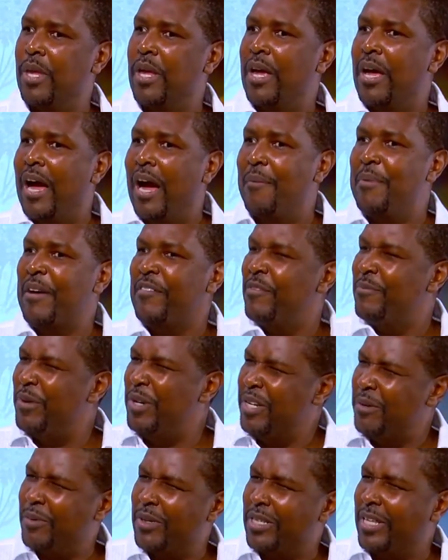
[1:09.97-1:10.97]
Yeah. I'm not
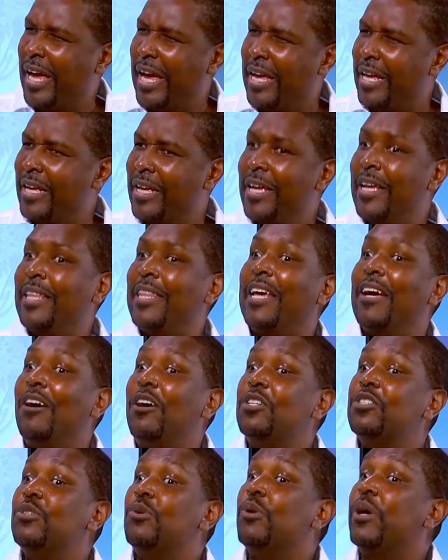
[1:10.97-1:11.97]
familiar with that. They
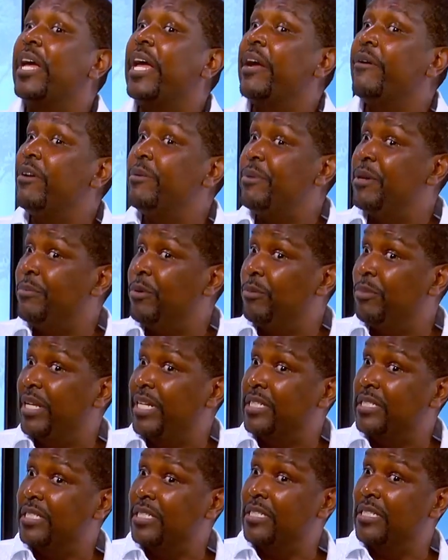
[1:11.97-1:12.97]
also carry people
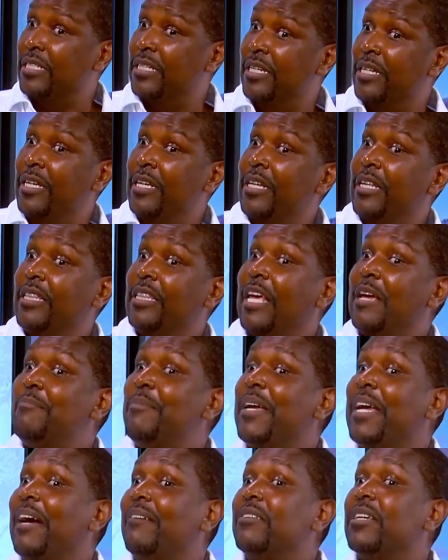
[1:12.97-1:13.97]
places. They
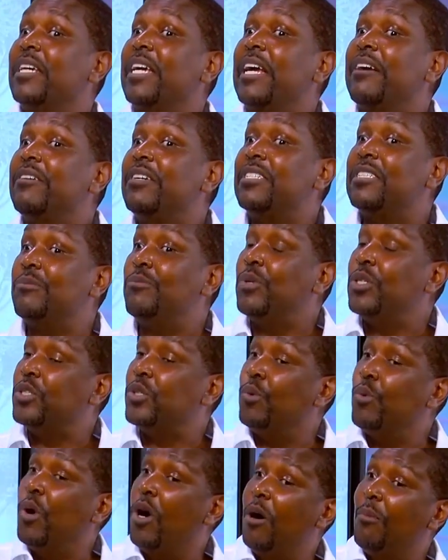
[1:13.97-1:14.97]
may have to carry someone
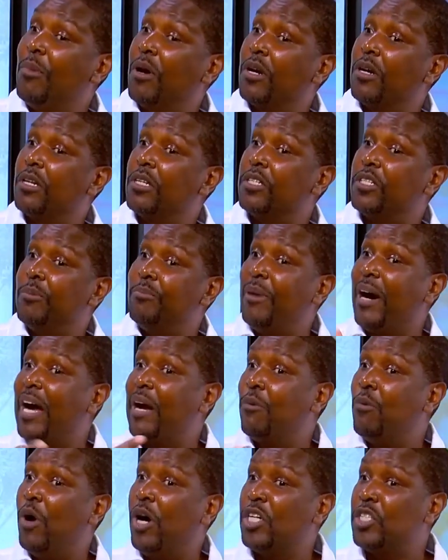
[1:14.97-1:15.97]
to Walmart to buy
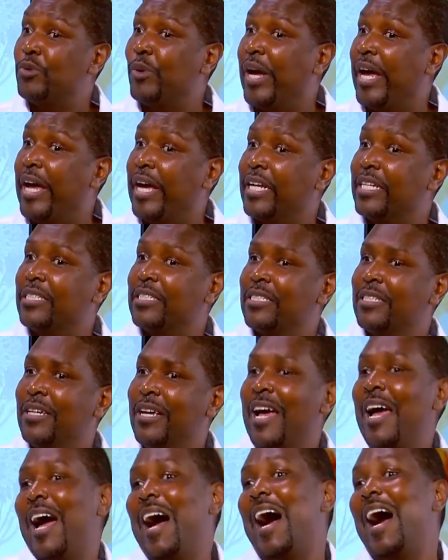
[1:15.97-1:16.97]
wash rags.
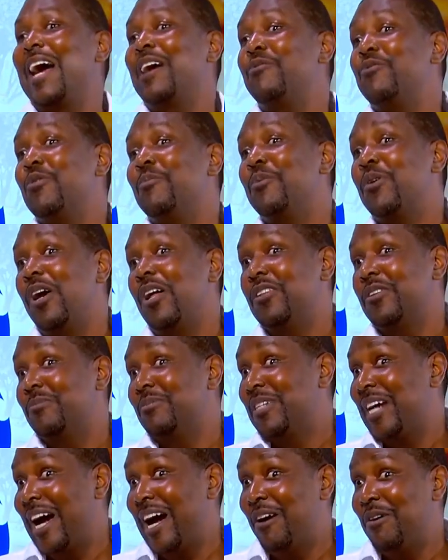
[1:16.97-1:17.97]
I grew up calling them
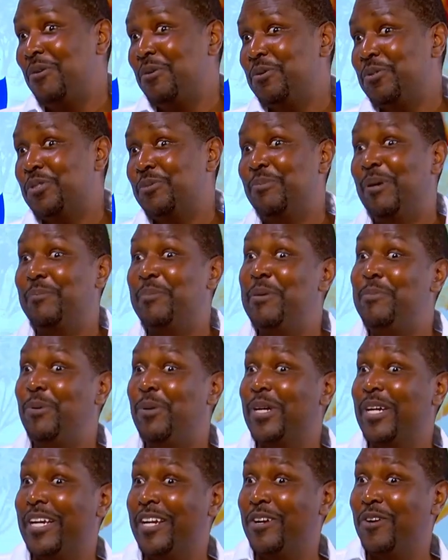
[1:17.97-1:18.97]
towels, but people
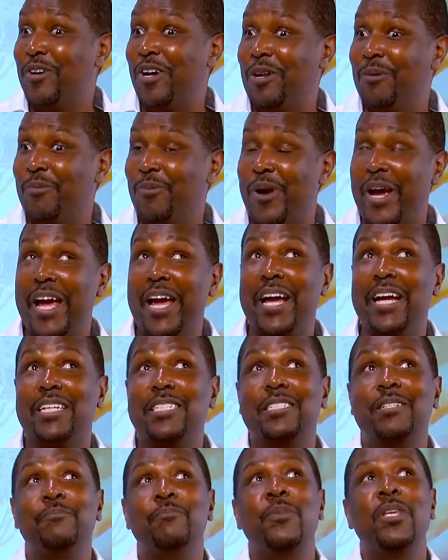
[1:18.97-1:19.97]
here call them
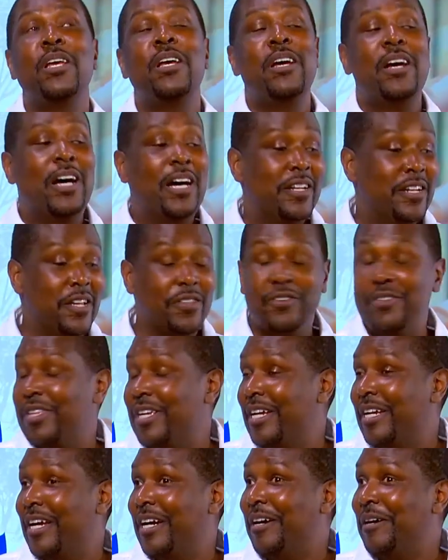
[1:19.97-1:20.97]
rags. Another ah.
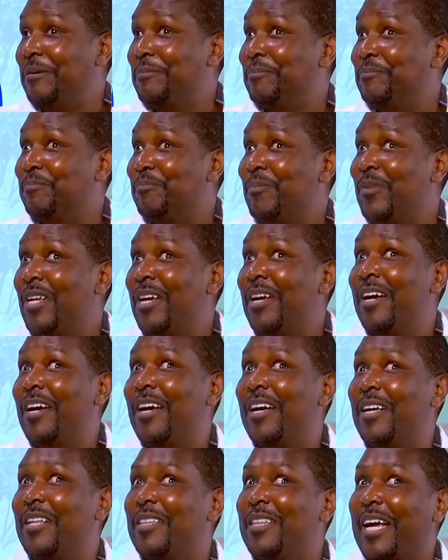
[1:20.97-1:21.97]
thing, um,
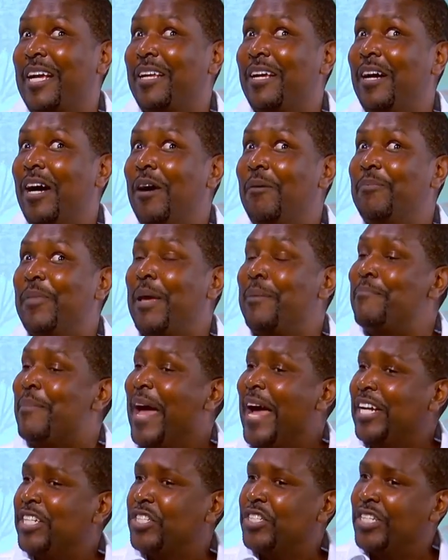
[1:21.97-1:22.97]
like um, they
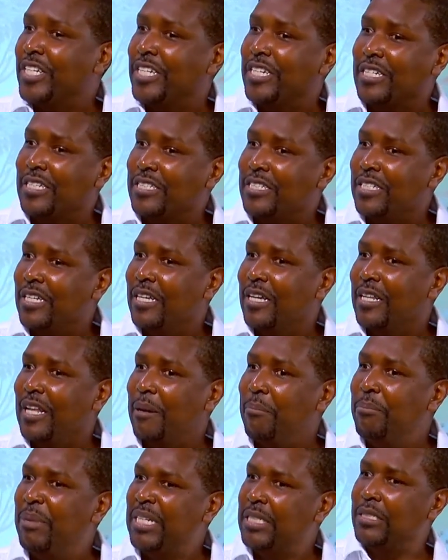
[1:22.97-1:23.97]
mash things,
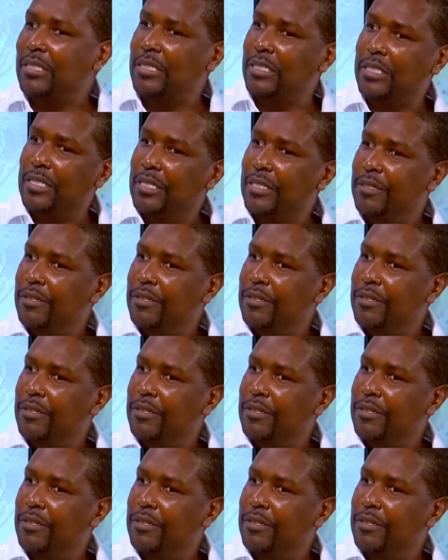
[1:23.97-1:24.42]
like buttons.